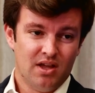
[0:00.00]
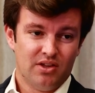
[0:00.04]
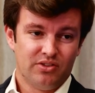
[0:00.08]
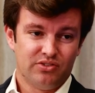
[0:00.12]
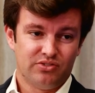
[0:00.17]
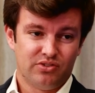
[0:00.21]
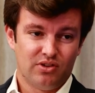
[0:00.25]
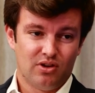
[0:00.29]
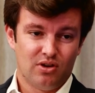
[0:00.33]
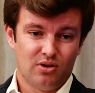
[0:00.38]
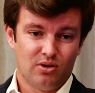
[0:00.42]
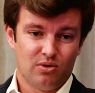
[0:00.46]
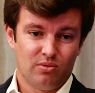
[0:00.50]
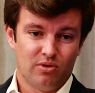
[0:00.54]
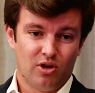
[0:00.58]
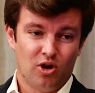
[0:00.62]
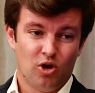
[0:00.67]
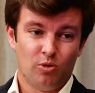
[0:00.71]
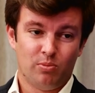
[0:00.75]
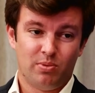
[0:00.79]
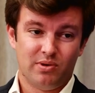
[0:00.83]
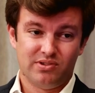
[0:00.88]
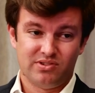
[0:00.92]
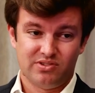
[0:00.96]
So the
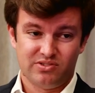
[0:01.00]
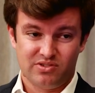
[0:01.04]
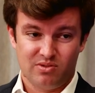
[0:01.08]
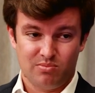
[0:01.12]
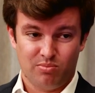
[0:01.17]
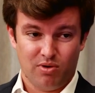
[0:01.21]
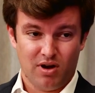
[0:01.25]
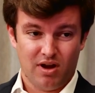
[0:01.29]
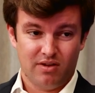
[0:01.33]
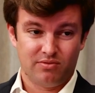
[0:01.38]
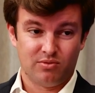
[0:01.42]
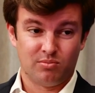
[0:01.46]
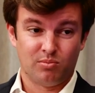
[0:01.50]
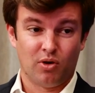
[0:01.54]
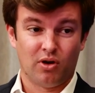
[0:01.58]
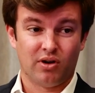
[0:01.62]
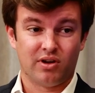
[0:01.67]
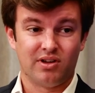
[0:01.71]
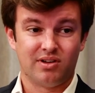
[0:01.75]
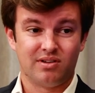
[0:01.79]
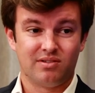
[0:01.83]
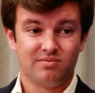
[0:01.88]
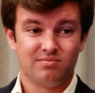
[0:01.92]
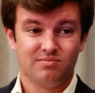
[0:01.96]
hope is as the private
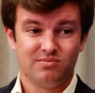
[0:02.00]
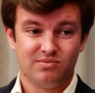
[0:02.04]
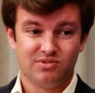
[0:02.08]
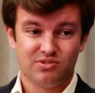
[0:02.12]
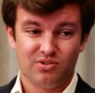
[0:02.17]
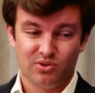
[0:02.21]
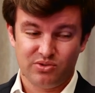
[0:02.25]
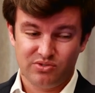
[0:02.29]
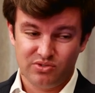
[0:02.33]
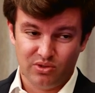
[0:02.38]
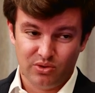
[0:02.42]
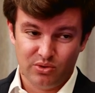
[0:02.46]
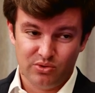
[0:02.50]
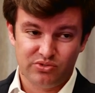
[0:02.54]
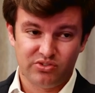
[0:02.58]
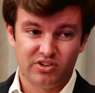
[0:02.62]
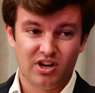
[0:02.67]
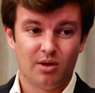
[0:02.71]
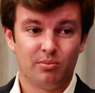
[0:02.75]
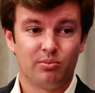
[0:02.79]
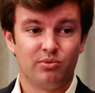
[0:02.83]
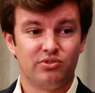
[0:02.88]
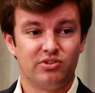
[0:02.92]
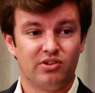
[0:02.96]
market starts to
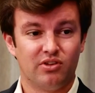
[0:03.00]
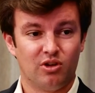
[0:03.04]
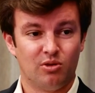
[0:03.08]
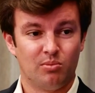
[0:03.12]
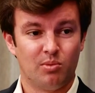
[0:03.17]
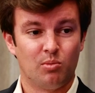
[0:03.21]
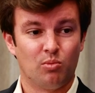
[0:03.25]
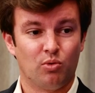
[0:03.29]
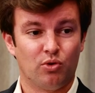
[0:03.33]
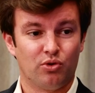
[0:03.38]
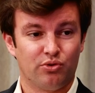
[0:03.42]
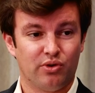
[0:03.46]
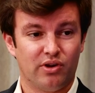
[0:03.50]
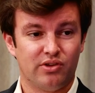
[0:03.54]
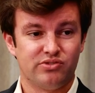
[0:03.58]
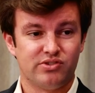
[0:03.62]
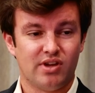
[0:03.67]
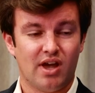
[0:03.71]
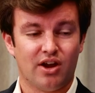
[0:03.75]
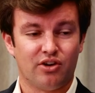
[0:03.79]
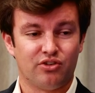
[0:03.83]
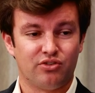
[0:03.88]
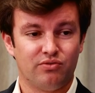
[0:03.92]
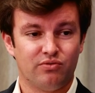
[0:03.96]
loosen up, we see a little bit more
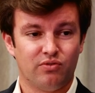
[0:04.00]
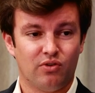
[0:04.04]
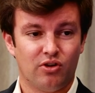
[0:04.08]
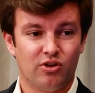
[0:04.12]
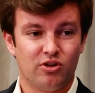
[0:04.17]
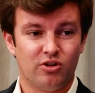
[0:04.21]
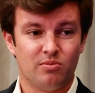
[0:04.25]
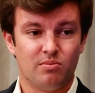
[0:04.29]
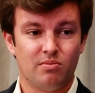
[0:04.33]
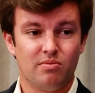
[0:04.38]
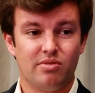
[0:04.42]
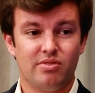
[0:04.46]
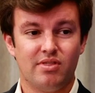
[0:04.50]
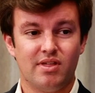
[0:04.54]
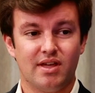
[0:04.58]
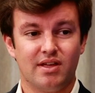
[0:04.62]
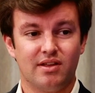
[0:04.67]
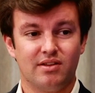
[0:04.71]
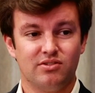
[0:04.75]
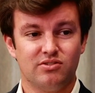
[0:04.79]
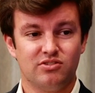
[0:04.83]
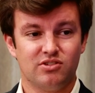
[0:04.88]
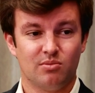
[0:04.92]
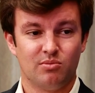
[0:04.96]
transaction volume,
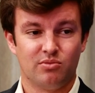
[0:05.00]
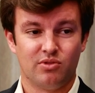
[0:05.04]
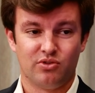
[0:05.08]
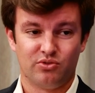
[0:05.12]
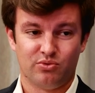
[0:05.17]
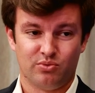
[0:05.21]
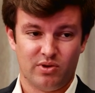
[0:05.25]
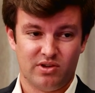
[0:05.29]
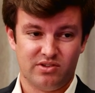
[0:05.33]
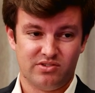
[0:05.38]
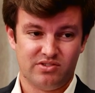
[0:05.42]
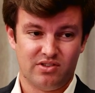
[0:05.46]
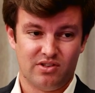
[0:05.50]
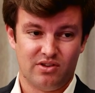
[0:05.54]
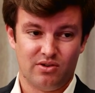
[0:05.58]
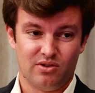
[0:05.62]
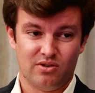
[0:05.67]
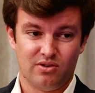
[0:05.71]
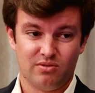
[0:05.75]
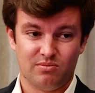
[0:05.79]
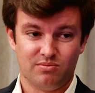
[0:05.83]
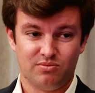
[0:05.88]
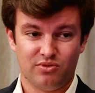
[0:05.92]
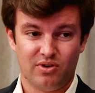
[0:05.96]
that some of those REITs that
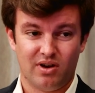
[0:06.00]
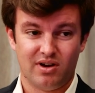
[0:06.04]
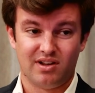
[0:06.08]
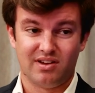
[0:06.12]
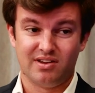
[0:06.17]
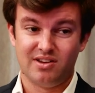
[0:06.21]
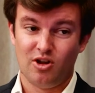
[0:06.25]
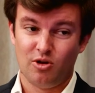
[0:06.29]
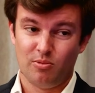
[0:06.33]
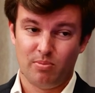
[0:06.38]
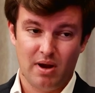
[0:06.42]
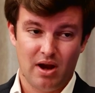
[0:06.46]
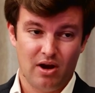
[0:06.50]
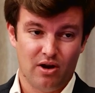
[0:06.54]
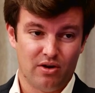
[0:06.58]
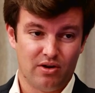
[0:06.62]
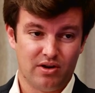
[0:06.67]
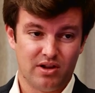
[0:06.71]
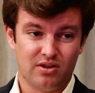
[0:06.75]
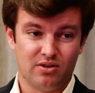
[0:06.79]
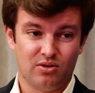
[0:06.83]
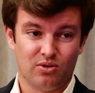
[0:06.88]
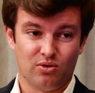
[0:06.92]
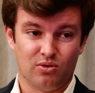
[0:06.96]
are trading near
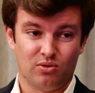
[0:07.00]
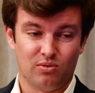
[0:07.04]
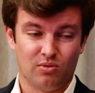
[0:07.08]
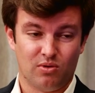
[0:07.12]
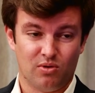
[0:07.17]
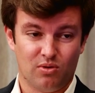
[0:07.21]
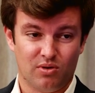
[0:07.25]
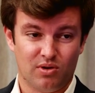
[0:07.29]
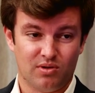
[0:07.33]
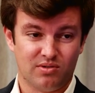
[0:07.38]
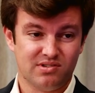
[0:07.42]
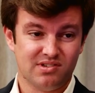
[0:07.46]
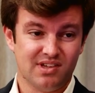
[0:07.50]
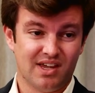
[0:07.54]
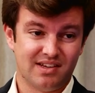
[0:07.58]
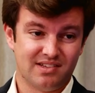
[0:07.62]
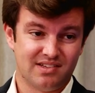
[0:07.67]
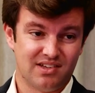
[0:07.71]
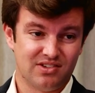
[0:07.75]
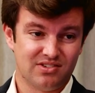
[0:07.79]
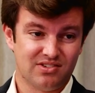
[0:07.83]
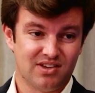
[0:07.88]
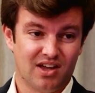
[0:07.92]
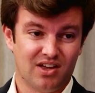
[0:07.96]
parity or, or at
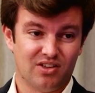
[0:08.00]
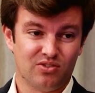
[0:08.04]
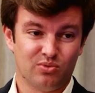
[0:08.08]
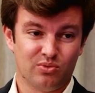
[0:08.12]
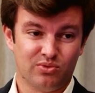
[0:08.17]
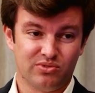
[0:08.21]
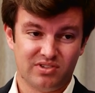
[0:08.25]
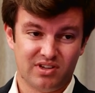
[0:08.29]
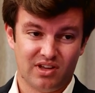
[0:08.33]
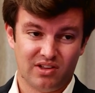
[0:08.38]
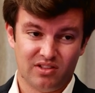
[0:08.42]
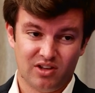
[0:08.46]
slight discounts, we'll see